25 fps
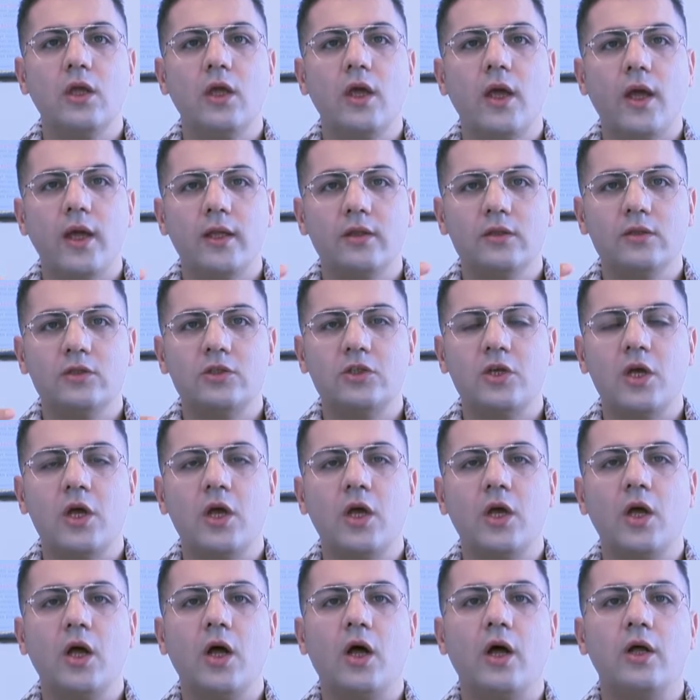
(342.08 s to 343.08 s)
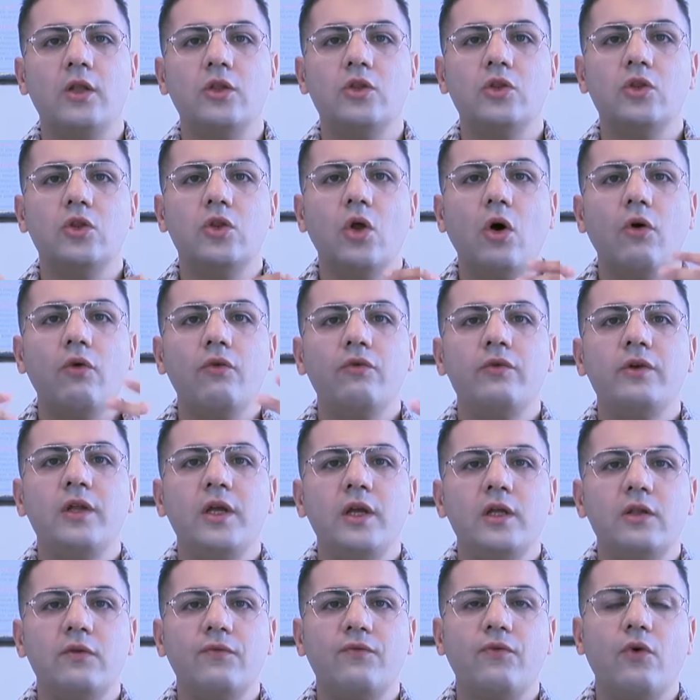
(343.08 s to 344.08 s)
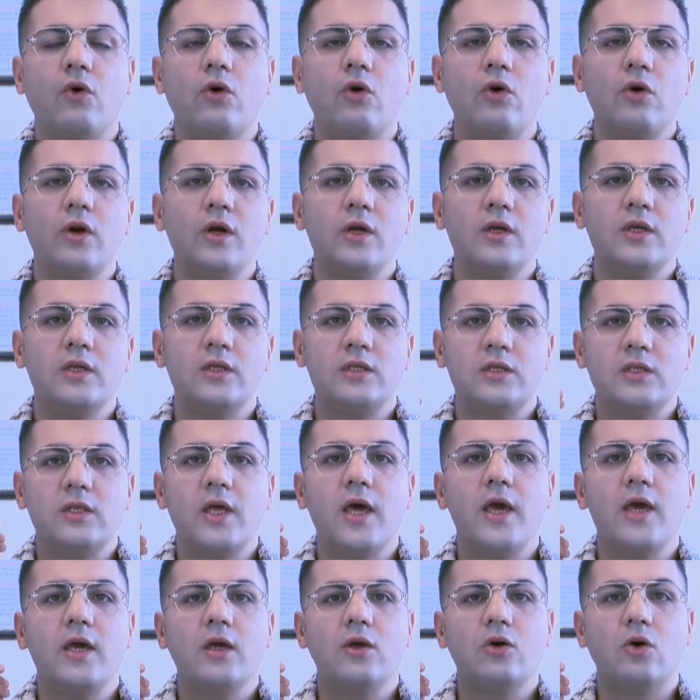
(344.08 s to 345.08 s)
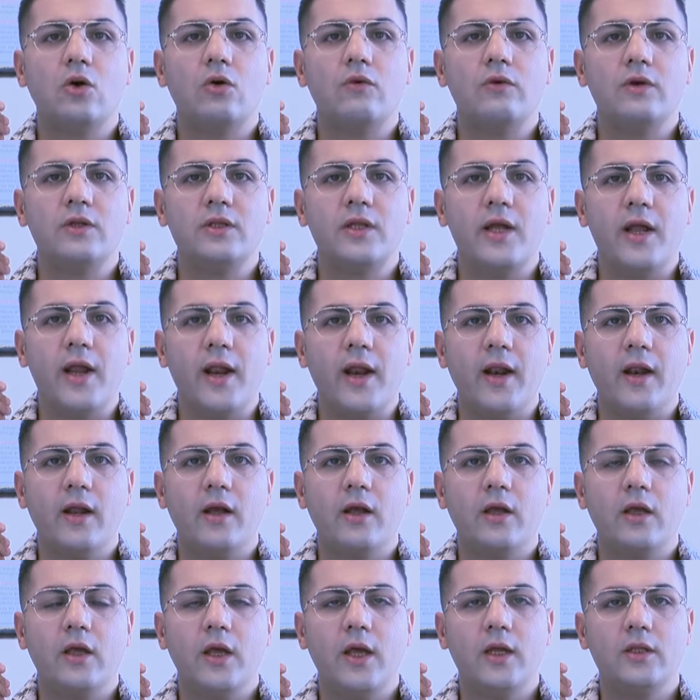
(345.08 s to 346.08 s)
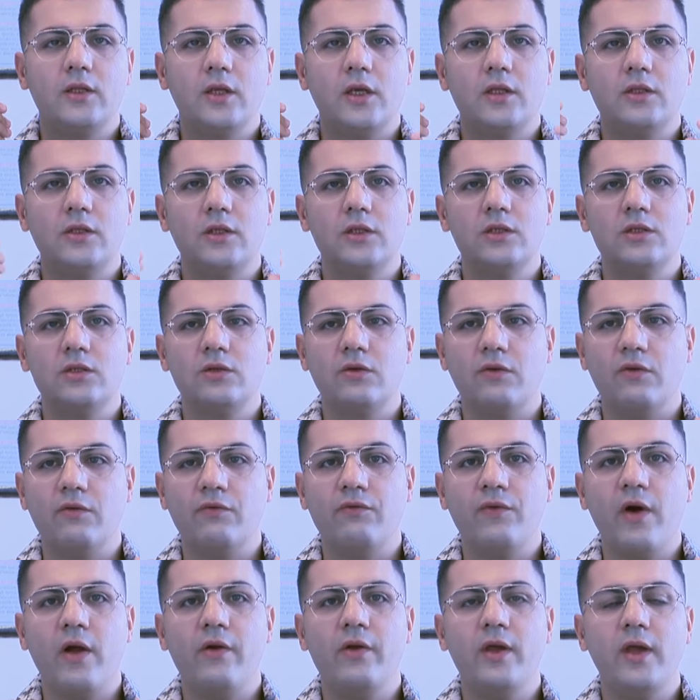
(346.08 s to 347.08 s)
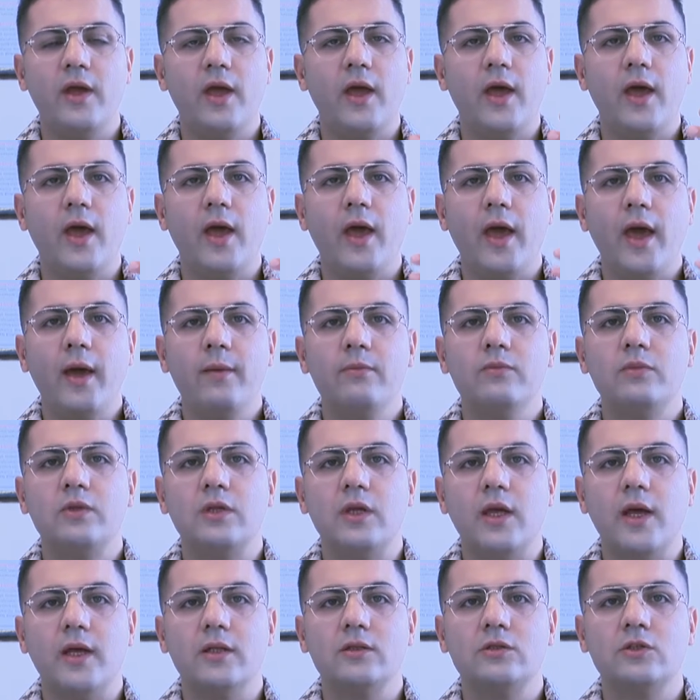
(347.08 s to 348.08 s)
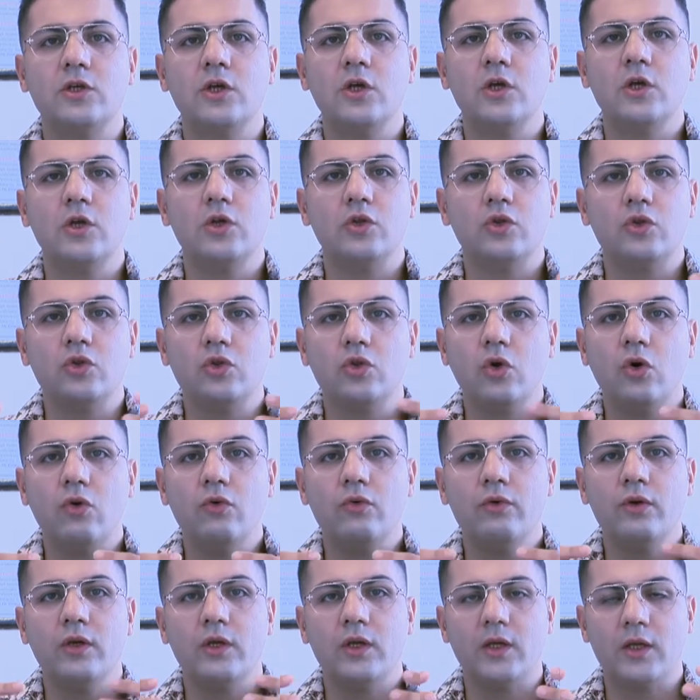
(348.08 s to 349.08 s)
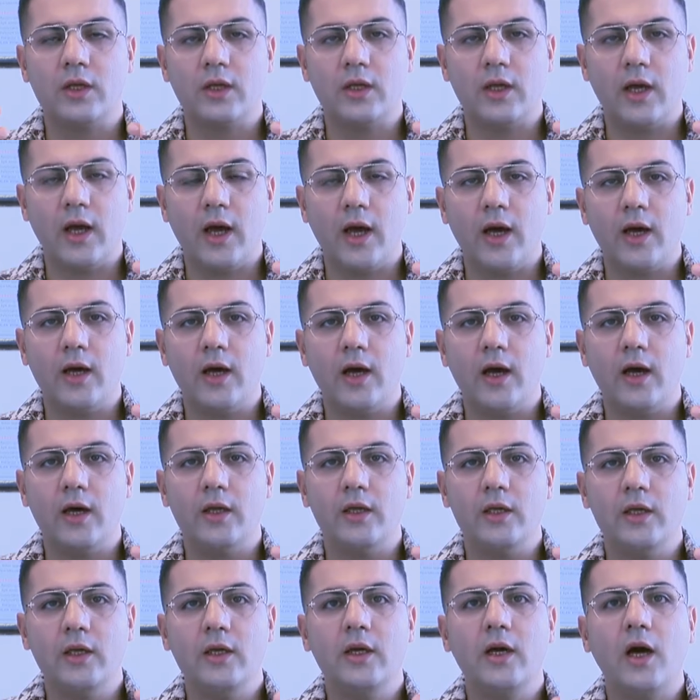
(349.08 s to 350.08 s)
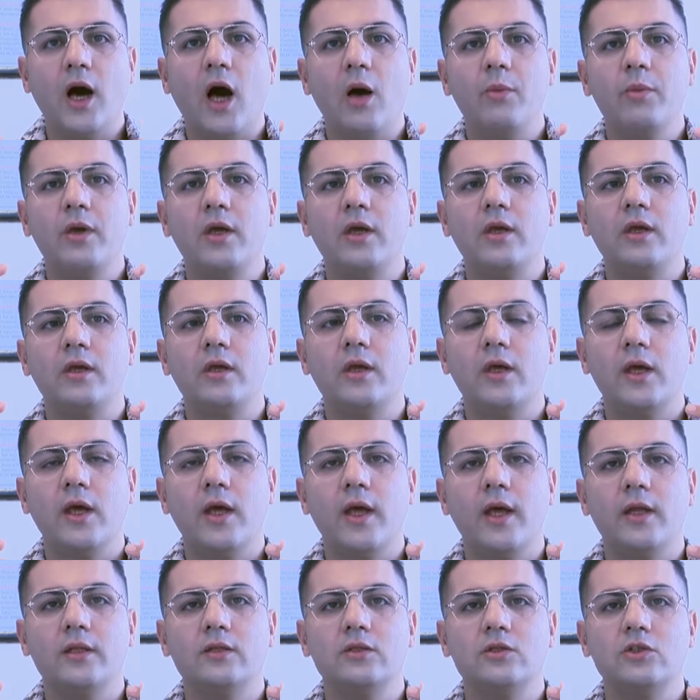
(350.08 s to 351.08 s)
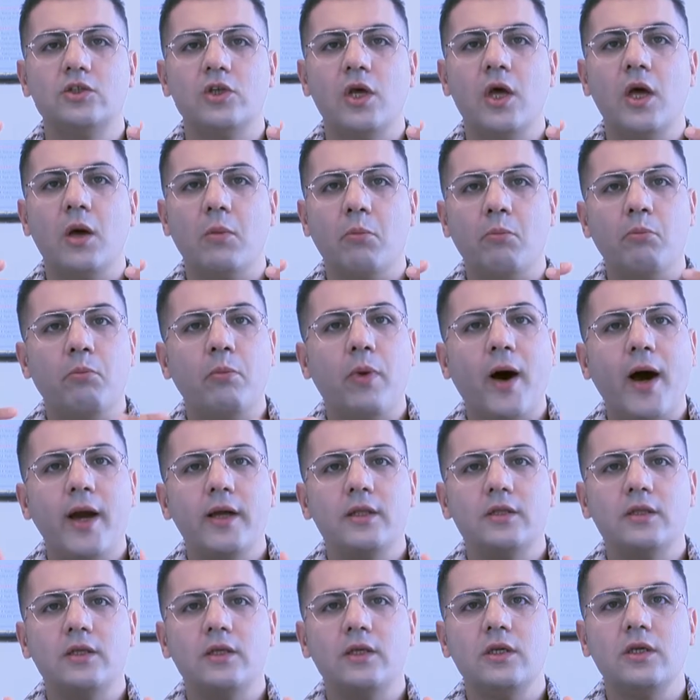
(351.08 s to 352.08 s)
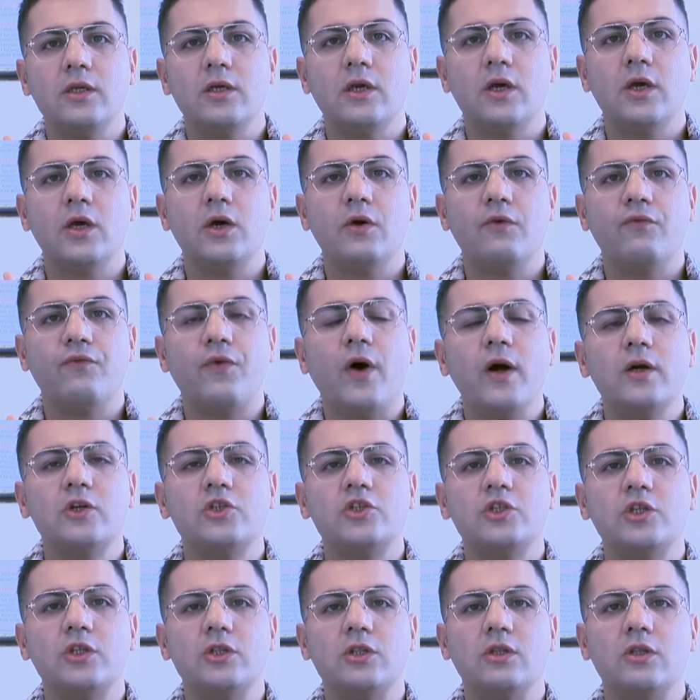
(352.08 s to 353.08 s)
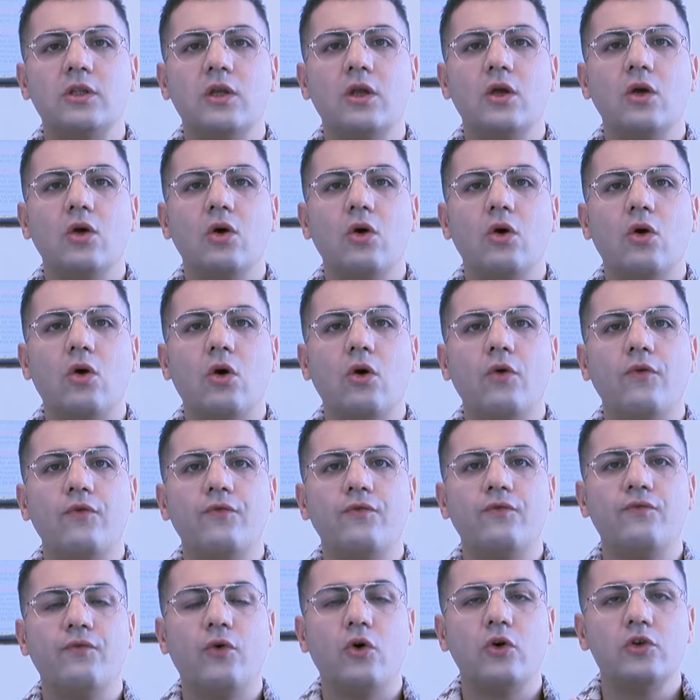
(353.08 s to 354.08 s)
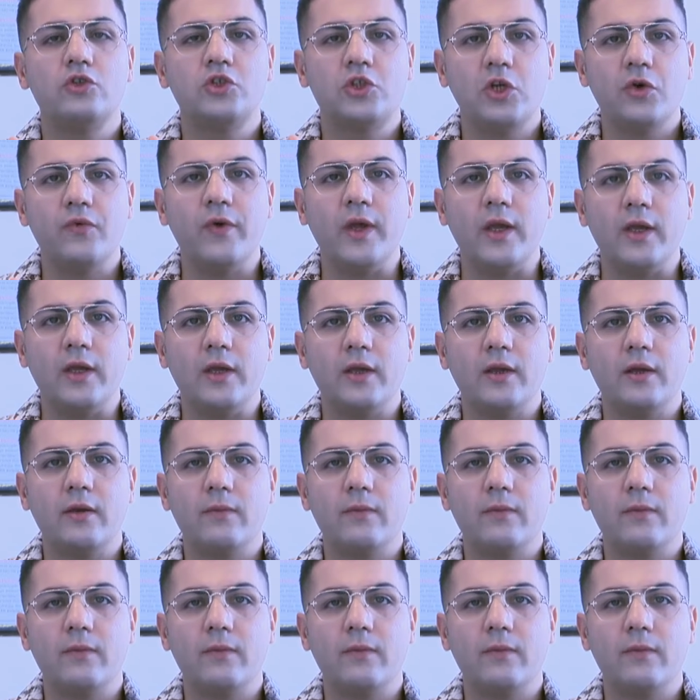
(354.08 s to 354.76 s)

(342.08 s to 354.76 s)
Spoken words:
and no need for staying over there, and it is very empty and no incoming and biting function for chewing.